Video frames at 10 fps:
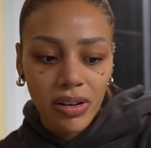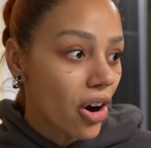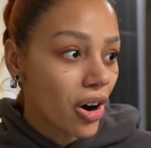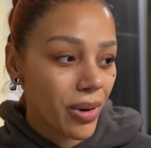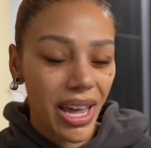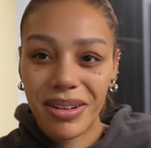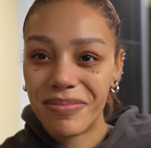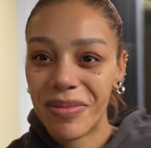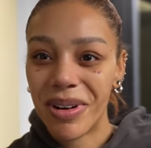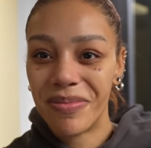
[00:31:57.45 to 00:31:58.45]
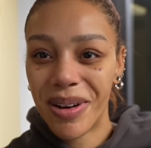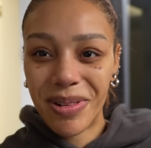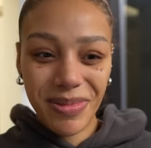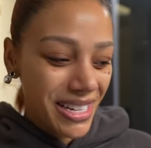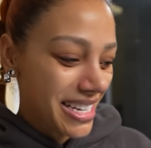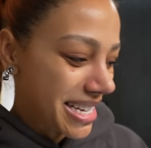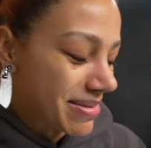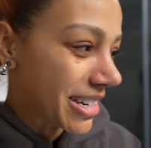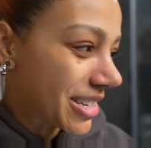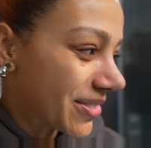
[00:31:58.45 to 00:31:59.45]
Oh wait, my mum, my mum's gonna see
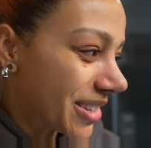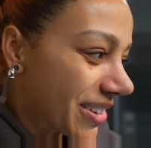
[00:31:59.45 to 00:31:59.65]
my nose for the